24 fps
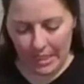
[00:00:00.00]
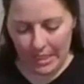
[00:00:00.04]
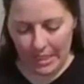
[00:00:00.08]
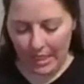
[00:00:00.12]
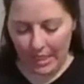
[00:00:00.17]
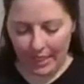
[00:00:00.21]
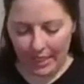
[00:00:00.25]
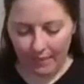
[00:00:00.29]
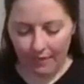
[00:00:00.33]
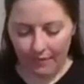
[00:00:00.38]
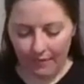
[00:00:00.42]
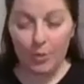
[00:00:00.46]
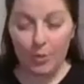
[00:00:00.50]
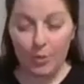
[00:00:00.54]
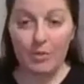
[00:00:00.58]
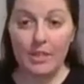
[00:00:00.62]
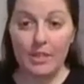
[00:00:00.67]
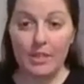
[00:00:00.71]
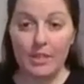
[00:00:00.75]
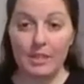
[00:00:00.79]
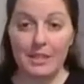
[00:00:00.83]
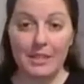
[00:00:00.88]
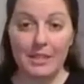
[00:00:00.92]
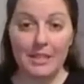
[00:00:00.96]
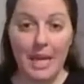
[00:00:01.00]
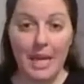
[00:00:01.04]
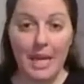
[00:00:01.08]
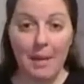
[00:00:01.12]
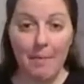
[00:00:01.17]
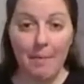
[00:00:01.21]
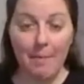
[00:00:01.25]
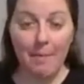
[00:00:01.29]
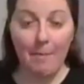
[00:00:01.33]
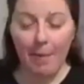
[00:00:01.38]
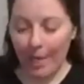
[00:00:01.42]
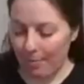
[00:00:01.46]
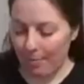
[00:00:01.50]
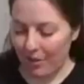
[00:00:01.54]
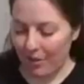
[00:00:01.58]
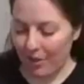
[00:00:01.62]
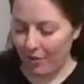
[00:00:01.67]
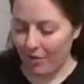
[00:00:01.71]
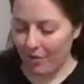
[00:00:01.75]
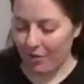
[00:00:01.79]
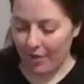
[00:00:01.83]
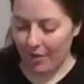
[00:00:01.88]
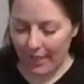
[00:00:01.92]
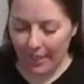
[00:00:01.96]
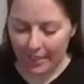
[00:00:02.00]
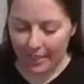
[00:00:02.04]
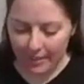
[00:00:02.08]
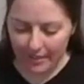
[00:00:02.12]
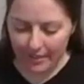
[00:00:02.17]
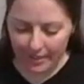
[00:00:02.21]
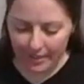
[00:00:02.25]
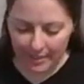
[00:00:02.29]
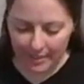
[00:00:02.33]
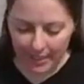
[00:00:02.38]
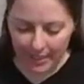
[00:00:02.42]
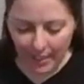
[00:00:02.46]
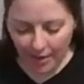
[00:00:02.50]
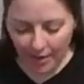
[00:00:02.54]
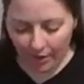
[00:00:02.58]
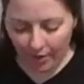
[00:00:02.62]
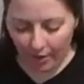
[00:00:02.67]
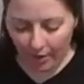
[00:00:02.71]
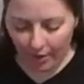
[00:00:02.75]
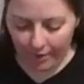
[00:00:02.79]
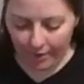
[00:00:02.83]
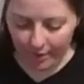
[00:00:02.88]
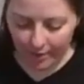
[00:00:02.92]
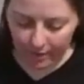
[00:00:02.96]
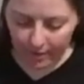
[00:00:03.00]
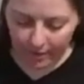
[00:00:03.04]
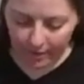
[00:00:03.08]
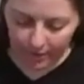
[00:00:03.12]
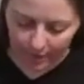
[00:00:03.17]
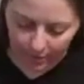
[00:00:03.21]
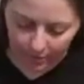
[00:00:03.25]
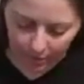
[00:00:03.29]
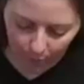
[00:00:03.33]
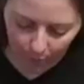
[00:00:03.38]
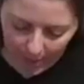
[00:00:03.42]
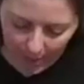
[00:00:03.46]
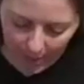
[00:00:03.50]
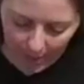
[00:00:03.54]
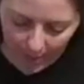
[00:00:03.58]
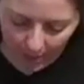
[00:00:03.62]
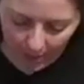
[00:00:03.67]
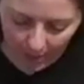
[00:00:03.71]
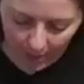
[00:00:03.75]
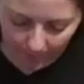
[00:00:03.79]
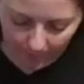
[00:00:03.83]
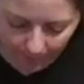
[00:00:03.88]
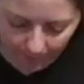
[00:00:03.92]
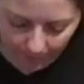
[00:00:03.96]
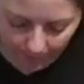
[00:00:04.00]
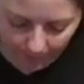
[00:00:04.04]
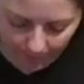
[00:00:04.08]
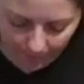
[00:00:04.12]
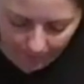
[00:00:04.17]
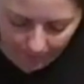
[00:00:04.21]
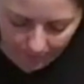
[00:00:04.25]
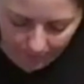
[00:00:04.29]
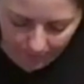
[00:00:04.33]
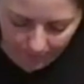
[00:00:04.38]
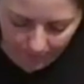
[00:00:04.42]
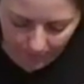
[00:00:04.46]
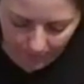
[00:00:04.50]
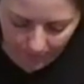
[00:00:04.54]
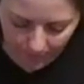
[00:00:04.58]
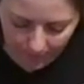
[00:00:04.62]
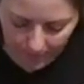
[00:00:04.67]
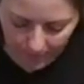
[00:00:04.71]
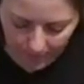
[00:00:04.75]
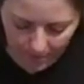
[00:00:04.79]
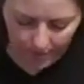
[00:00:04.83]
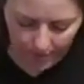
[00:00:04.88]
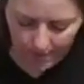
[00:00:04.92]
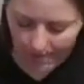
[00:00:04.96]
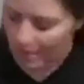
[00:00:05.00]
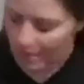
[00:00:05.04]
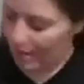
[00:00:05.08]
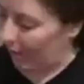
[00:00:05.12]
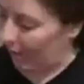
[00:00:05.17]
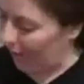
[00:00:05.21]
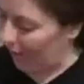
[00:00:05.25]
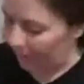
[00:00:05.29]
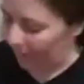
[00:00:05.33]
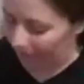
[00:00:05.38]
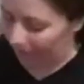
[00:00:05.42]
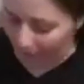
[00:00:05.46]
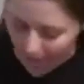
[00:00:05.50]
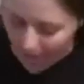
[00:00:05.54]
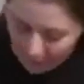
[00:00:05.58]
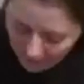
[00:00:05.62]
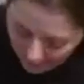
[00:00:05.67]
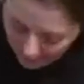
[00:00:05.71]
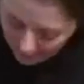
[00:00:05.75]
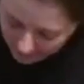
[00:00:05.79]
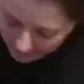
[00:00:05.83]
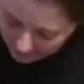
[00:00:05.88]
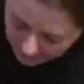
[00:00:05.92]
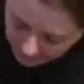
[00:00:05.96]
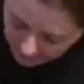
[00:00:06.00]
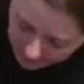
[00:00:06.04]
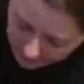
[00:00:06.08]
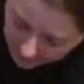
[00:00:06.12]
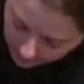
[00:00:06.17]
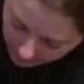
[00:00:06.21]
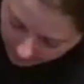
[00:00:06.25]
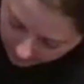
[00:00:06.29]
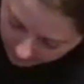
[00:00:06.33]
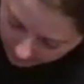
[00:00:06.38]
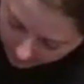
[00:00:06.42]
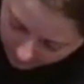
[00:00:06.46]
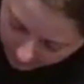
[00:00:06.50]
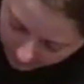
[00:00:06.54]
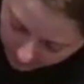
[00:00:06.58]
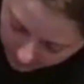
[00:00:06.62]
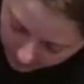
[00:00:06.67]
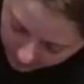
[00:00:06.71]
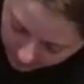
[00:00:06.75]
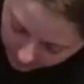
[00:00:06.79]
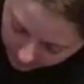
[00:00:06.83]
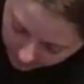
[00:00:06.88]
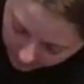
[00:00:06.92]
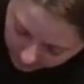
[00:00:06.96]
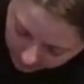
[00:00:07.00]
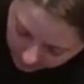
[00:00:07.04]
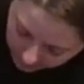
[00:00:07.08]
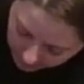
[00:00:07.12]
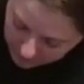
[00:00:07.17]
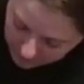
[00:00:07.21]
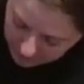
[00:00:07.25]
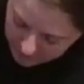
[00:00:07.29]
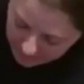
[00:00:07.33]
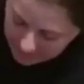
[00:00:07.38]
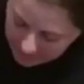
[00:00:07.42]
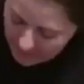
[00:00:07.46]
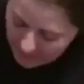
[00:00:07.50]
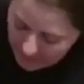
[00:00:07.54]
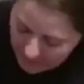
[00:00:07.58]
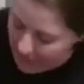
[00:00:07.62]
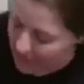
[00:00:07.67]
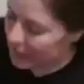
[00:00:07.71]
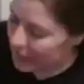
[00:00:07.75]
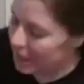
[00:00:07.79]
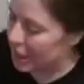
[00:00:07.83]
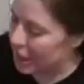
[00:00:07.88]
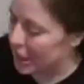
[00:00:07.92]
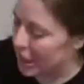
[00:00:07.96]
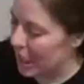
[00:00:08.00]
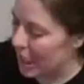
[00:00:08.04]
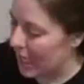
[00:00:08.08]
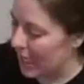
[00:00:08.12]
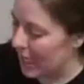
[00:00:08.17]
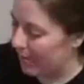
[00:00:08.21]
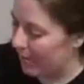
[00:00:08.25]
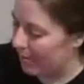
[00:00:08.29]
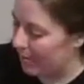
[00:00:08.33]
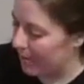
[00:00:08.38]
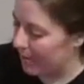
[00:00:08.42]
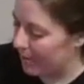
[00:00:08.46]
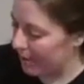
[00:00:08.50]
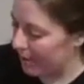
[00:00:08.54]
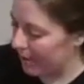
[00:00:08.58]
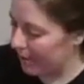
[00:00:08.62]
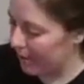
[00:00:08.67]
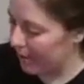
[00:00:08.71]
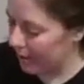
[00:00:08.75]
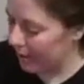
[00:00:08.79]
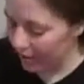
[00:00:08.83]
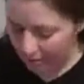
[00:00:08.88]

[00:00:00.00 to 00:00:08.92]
And I've used the same pipe cleaner that I cut the teeth off of because why not? All right, let's glue a little dab here.